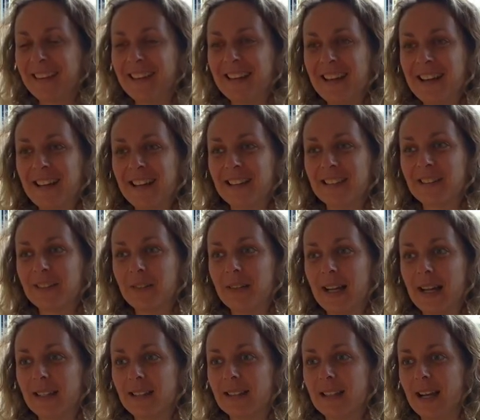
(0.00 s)
Yeah, so it
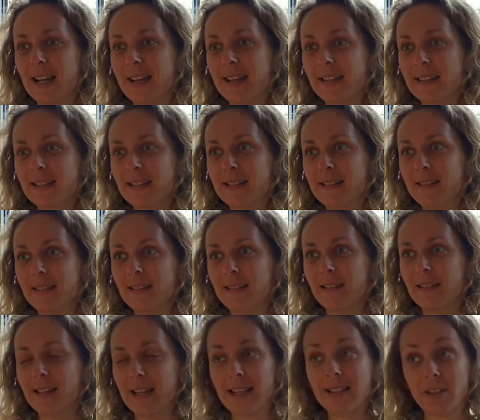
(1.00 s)

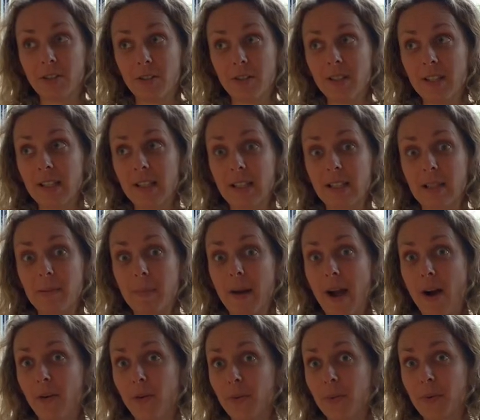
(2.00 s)
hasn't got any
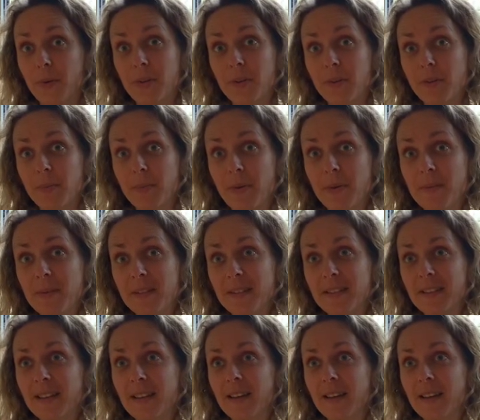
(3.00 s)
power or water at the moment,